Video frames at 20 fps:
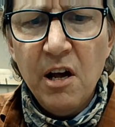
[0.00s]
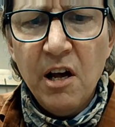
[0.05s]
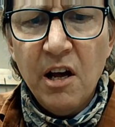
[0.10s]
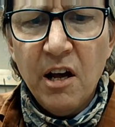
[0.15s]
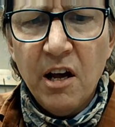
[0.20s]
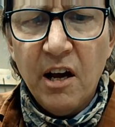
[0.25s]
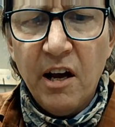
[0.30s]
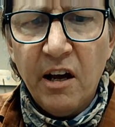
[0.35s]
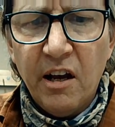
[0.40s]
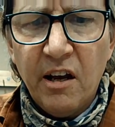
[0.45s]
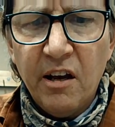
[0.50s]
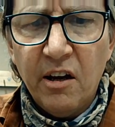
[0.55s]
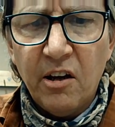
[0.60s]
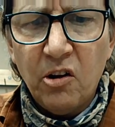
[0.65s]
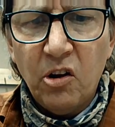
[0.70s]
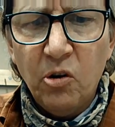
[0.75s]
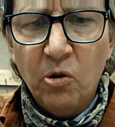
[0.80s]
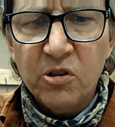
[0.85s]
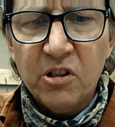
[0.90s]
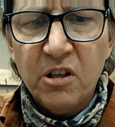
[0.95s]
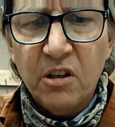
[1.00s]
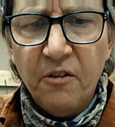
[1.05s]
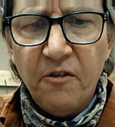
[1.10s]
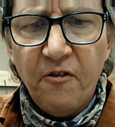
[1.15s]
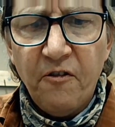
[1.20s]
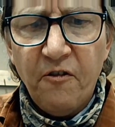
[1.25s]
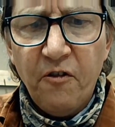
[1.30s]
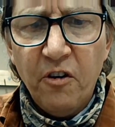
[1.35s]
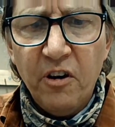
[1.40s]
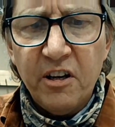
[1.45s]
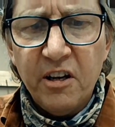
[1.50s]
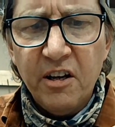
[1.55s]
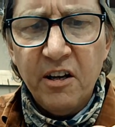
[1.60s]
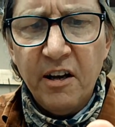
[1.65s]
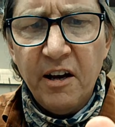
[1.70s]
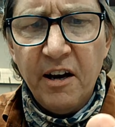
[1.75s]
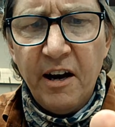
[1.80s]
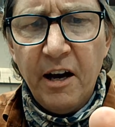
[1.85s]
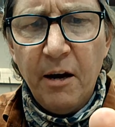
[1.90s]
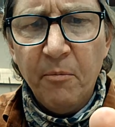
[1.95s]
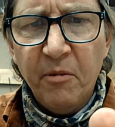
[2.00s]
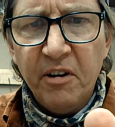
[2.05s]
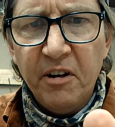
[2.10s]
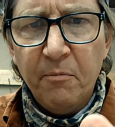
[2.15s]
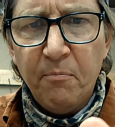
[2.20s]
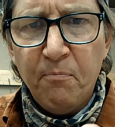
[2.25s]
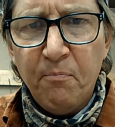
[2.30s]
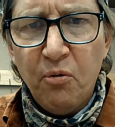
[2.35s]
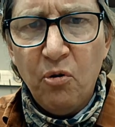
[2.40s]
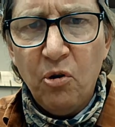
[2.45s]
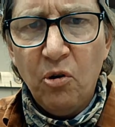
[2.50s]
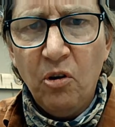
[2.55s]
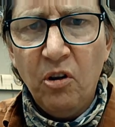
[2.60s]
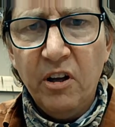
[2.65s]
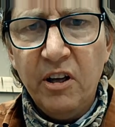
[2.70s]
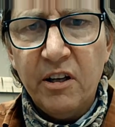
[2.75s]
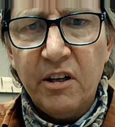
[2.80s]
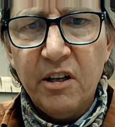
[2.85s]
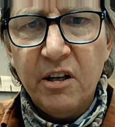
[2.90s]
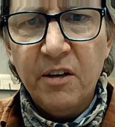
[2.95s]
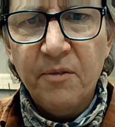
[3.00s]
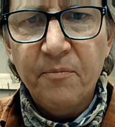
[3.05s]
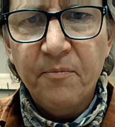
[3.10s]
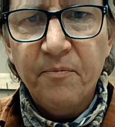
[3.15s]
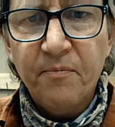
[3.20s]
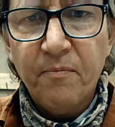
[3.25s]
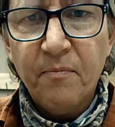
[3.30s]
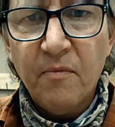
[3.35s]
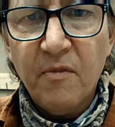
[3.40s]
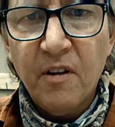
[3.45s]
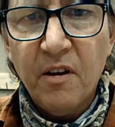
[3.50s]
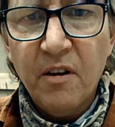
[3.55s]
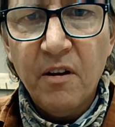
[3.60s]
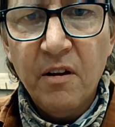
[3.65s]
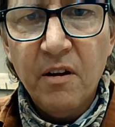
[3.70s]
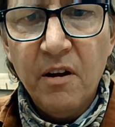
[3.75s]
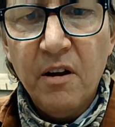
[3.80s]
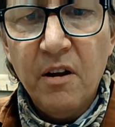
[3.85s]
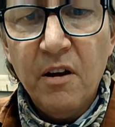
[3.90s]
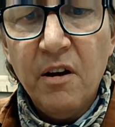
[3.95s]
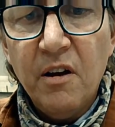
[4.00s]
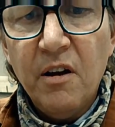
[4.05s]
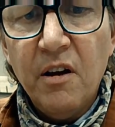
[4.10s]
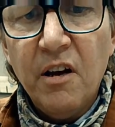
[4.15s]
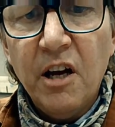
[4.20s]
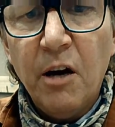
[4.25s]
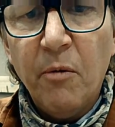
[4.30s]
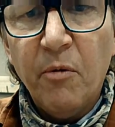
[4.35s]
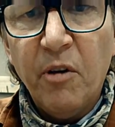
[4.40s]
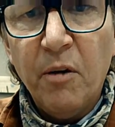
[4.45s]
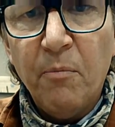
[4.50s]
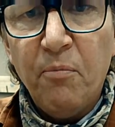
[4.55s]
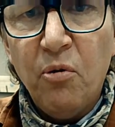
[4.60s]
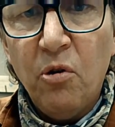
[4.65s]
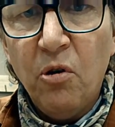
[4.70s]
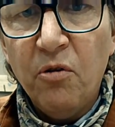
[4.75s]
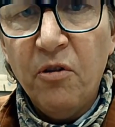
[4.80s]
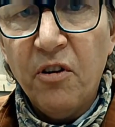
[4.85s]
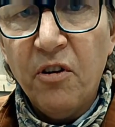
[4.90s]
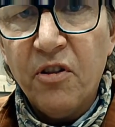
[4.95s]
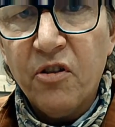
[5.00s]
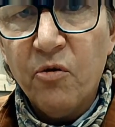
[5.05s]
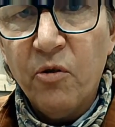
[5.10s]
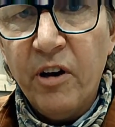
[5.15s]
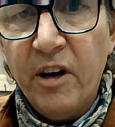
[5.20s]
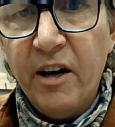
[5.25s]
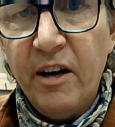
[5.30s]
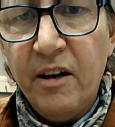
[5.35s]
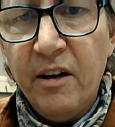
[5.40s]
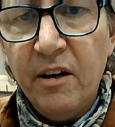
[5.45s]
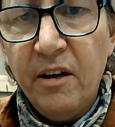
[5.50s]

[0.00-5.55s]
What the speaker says: I get close to the foot. I'm going to pull it. I'm going to pull the thread